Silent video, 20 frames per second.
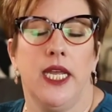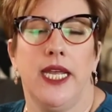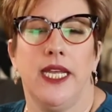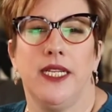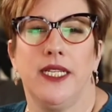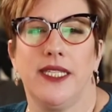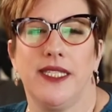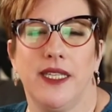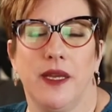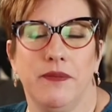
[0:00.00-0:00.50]

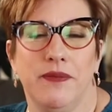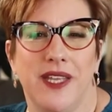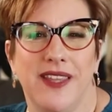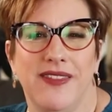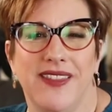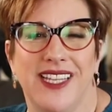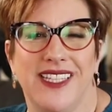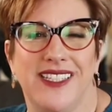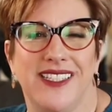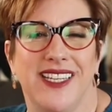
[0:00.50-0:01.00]
into
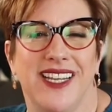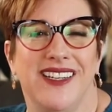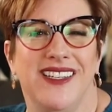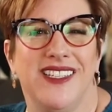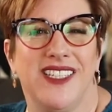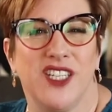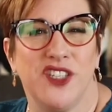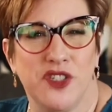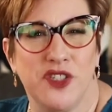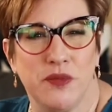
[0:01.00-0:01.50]
something that's
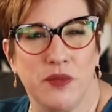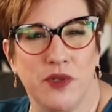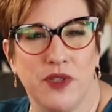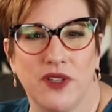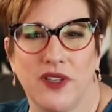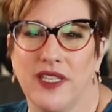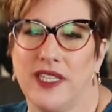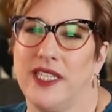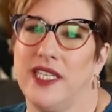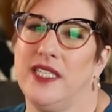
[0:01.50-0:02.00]

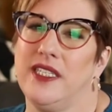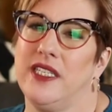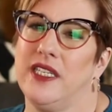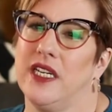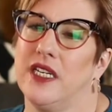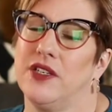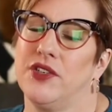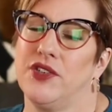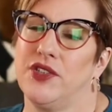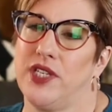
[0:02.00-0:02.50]
digestible and
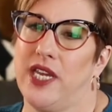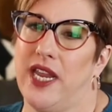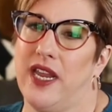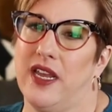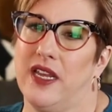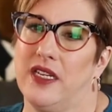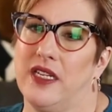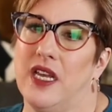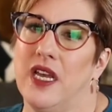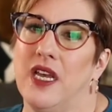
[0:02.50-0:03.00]
easy to
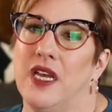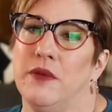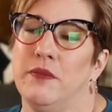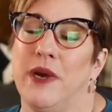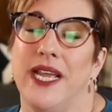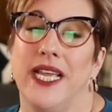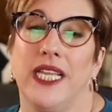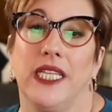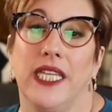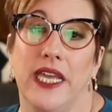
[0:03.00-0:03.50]
understand
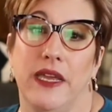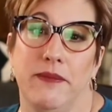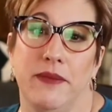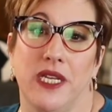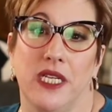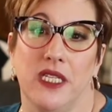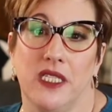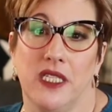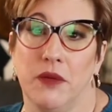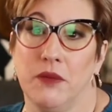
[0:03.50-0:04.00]
by a layman,